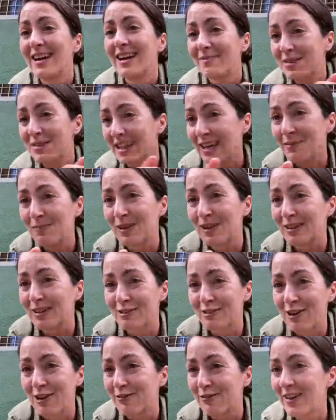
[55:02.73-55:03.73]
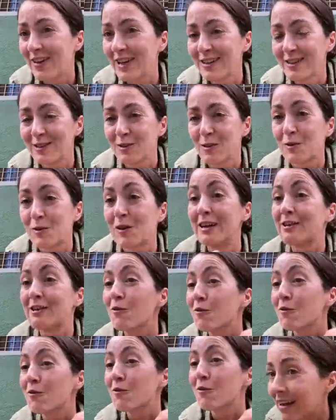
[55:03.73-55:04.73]
I am at keeping a straight face or I
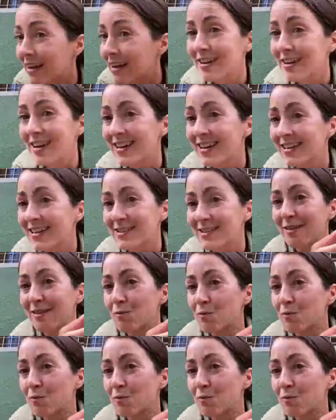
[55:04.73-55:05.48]
don't recognize